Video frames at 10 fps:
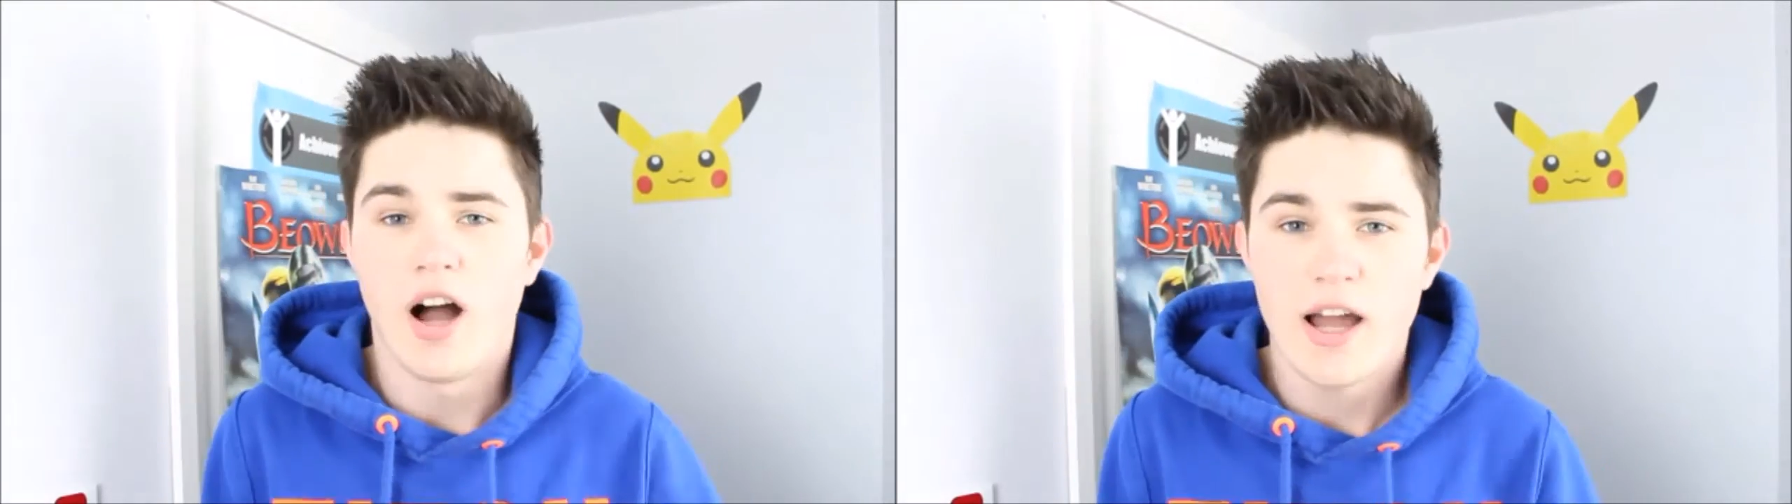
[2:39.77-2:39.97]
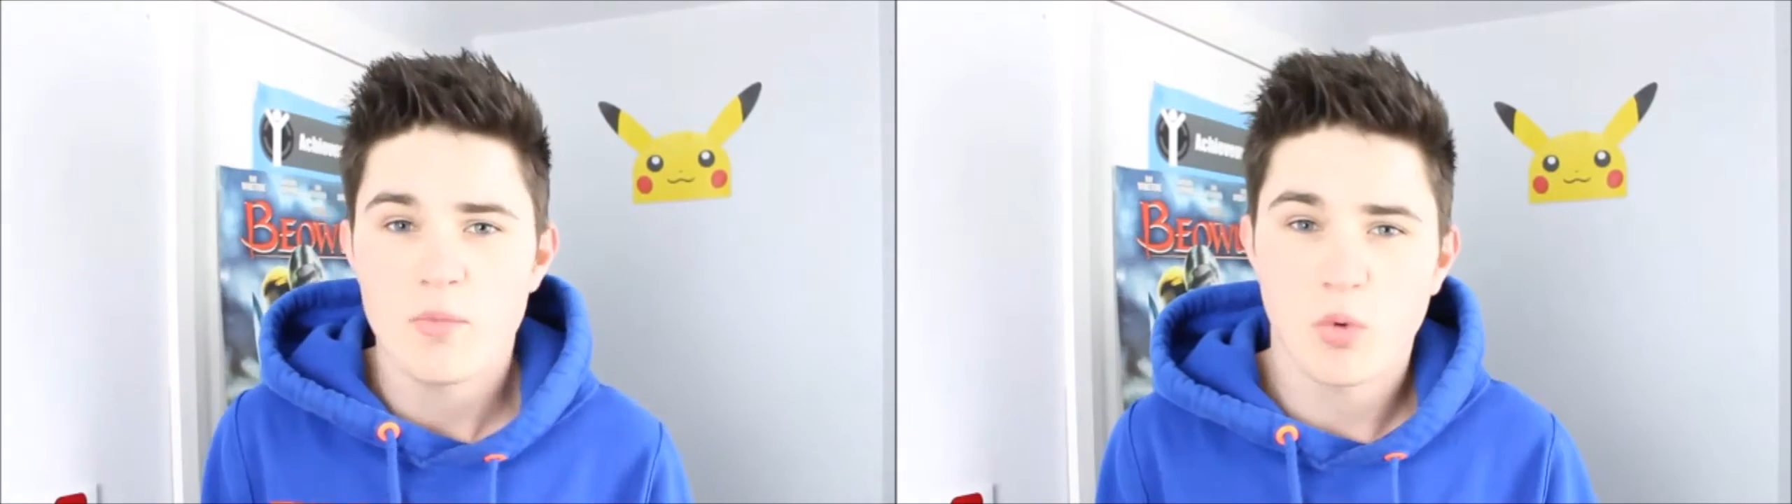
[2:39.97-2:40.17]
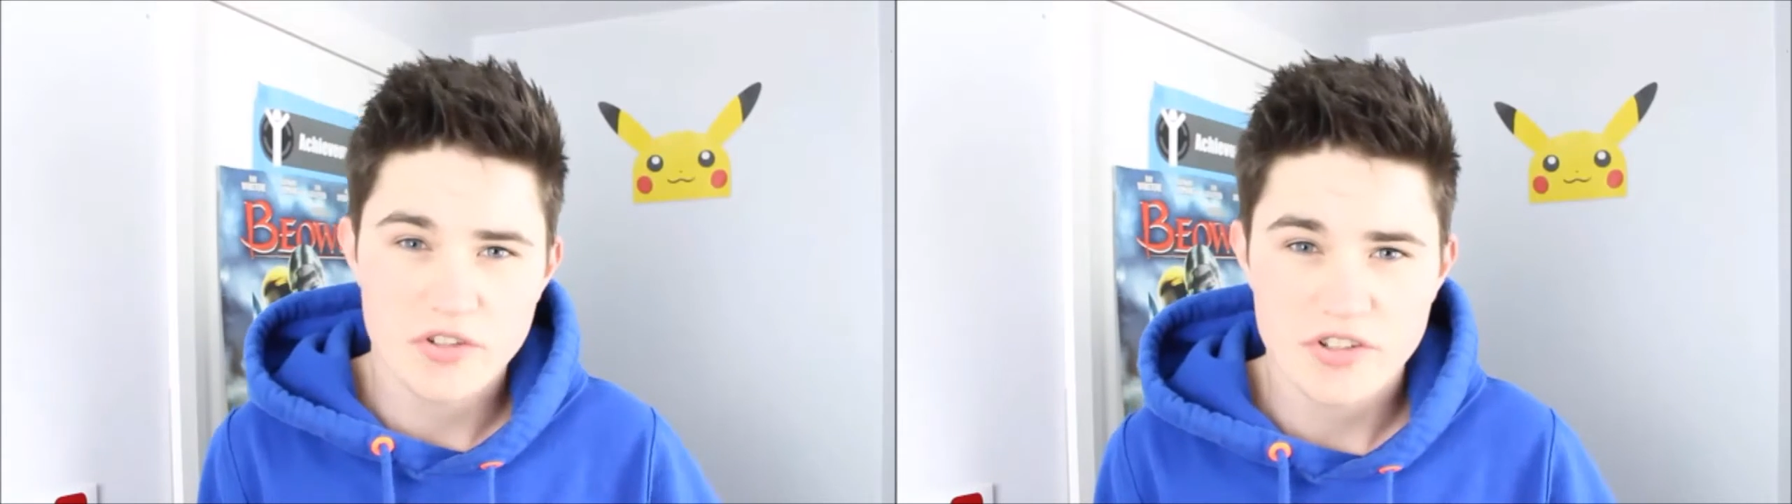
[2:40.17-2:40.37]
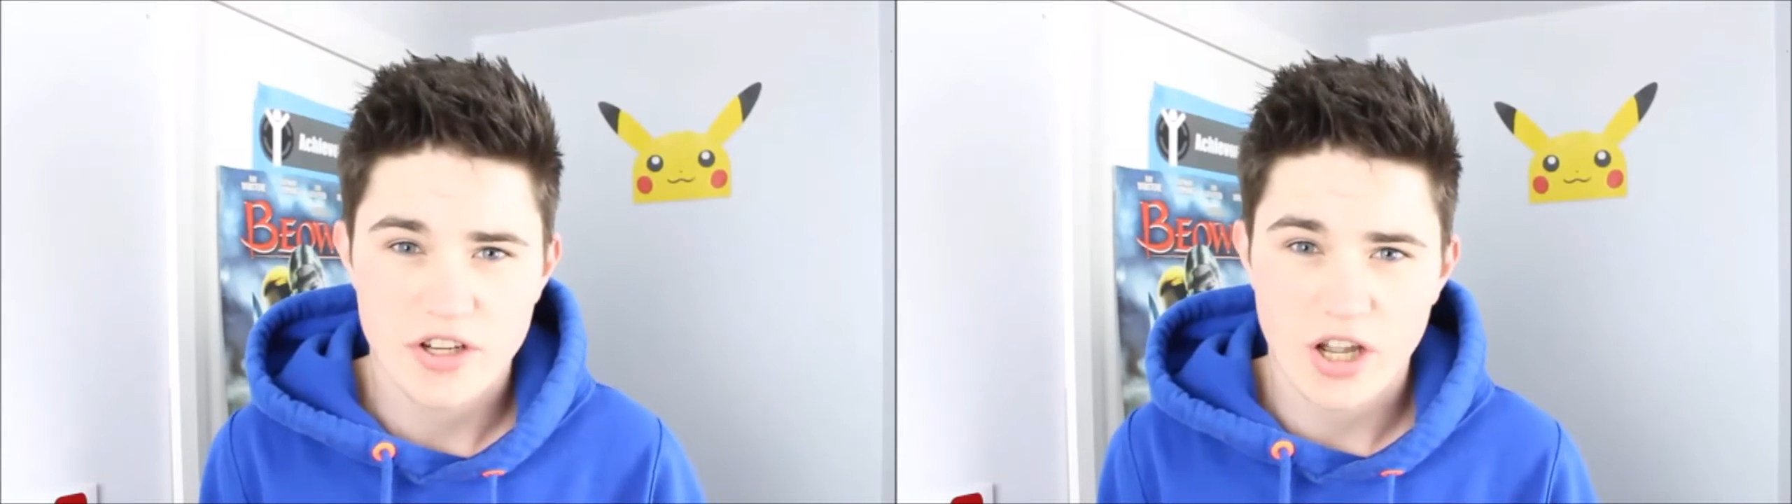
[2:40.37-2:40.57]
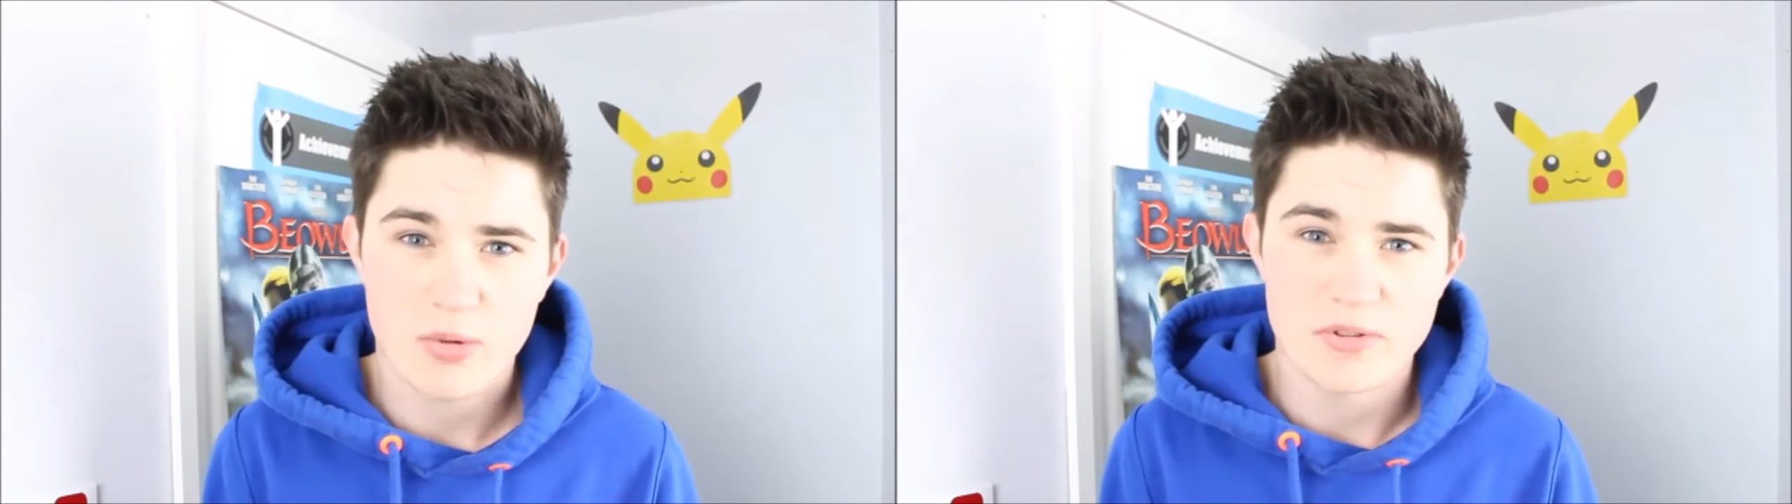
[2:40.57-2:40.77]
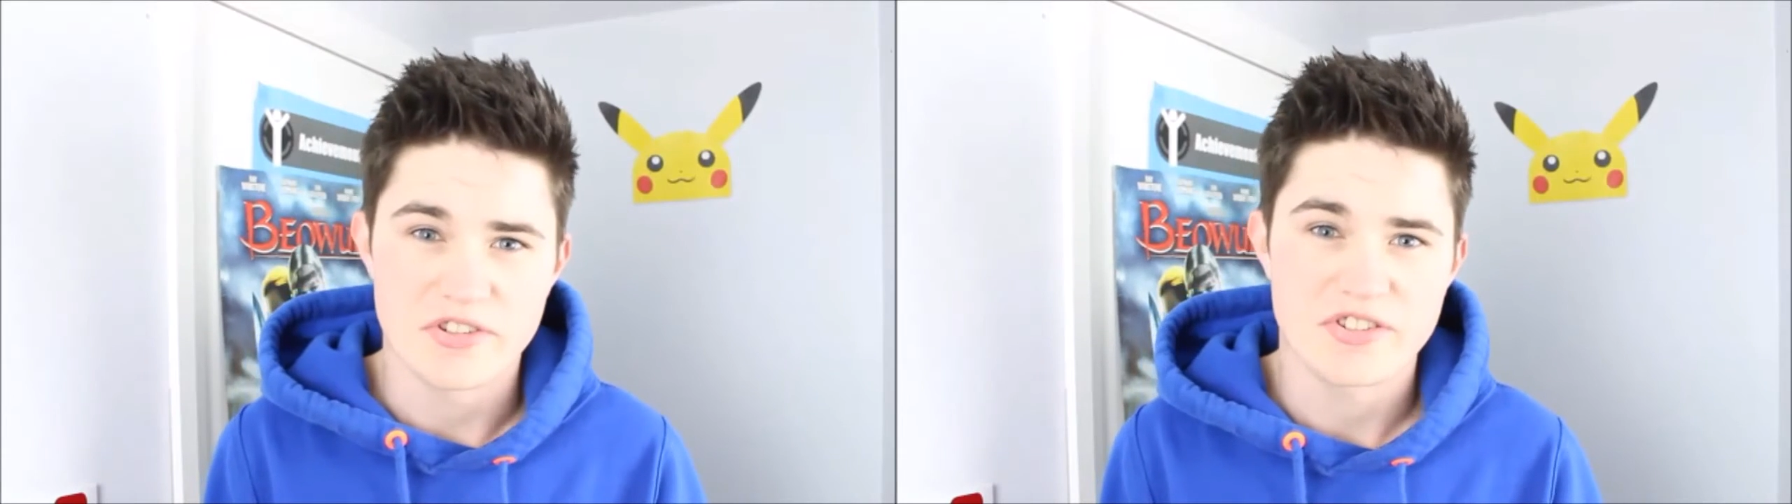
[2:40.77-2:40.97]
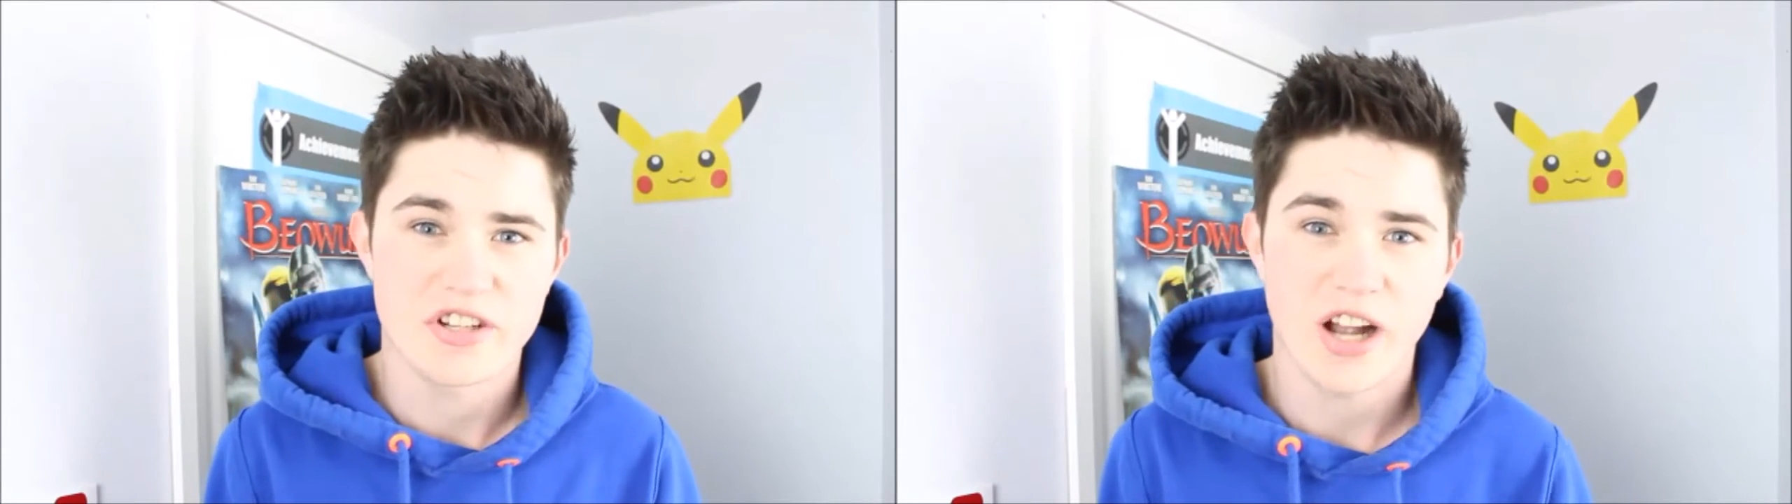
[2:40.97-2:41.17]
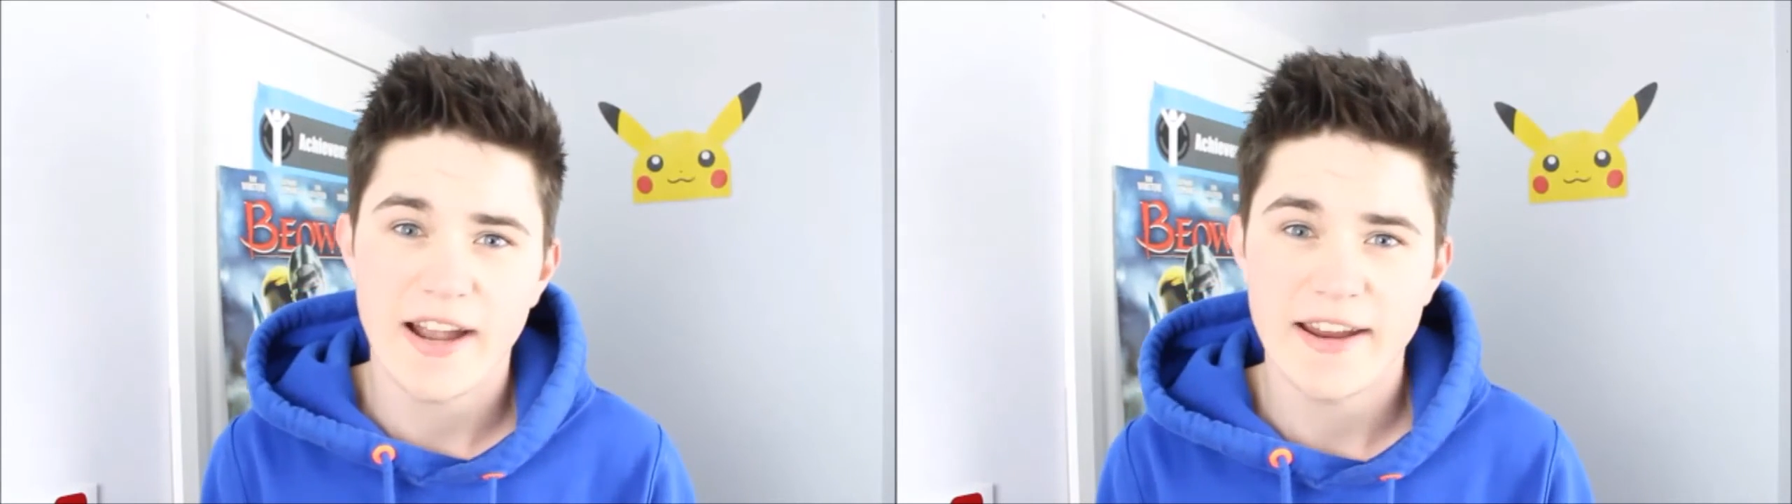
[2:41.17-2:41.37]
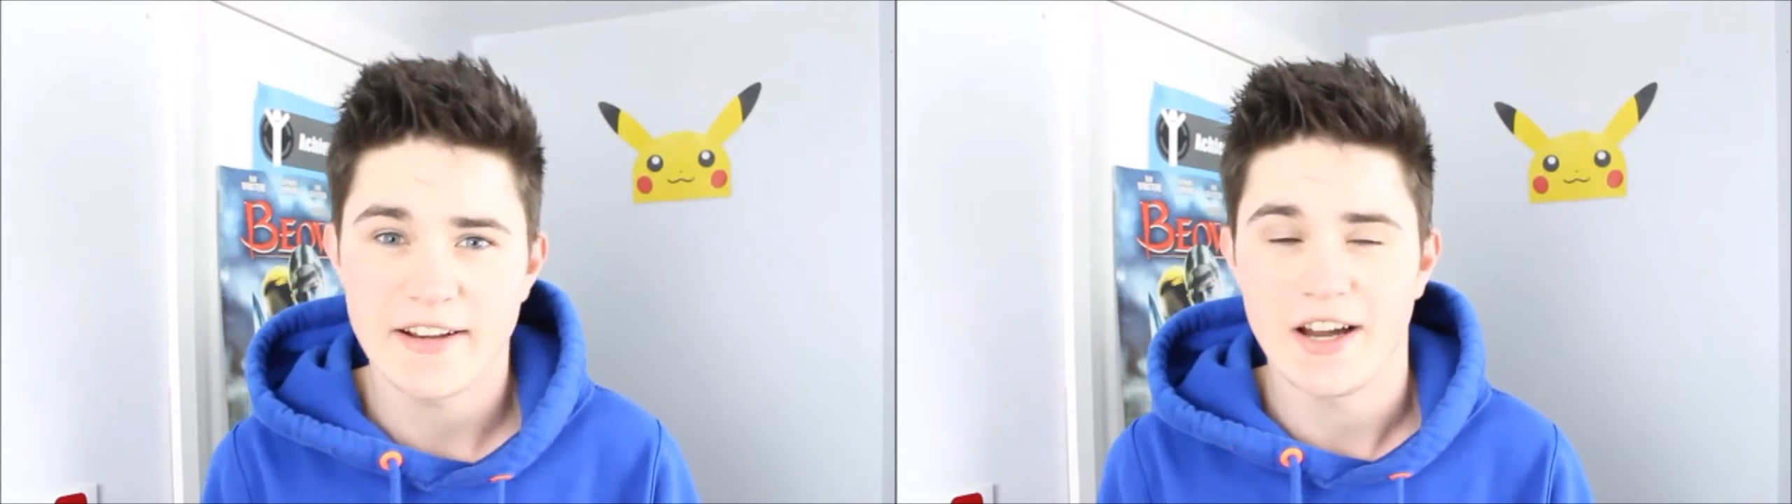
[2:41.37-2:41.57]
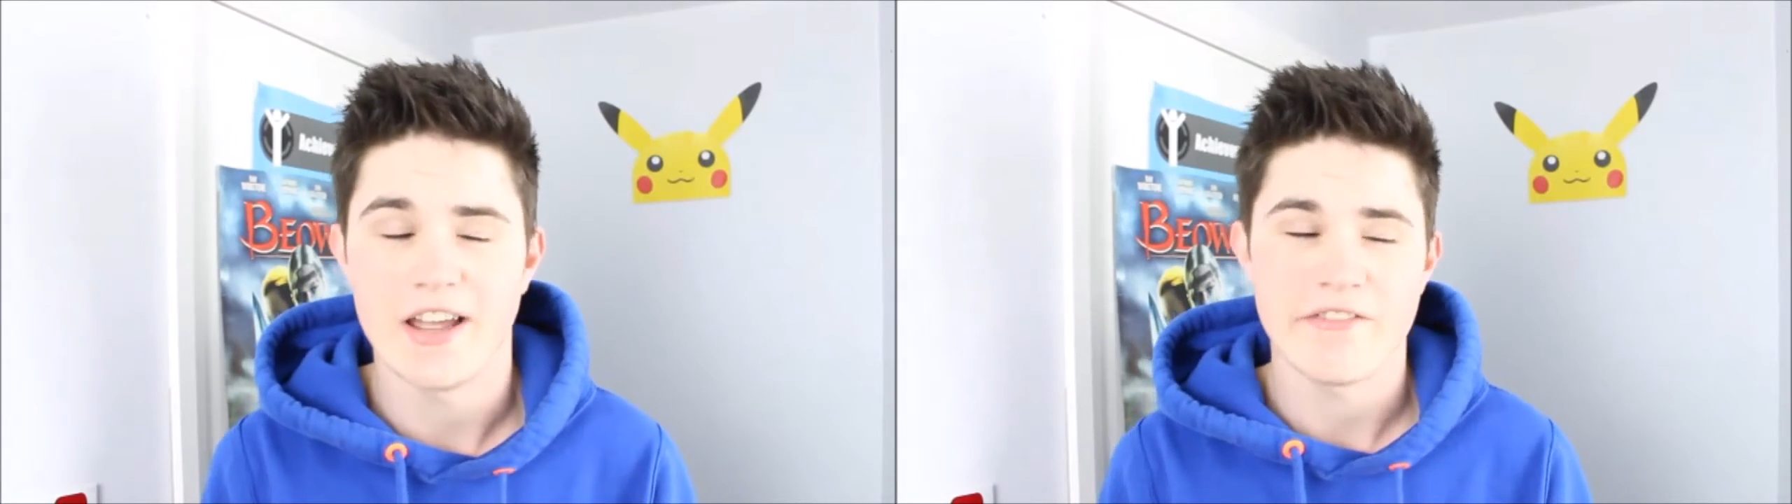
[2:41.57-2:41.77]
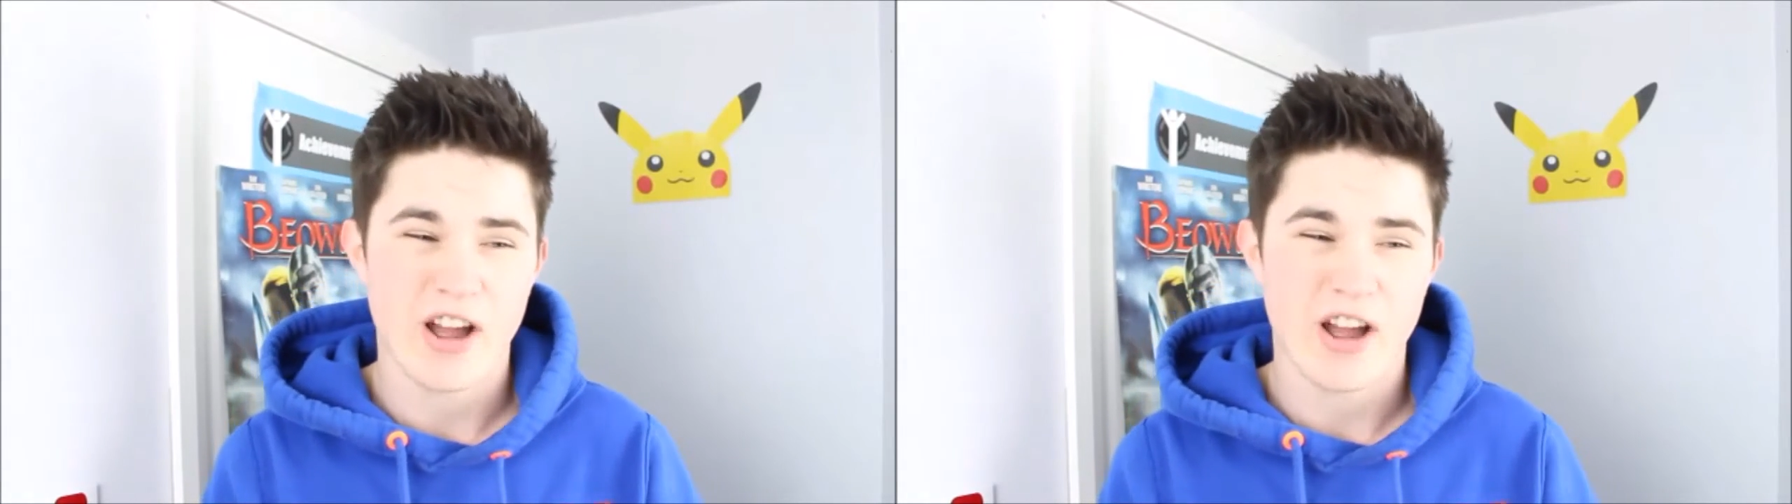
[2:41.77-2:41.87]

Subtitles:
I want to go and skydive.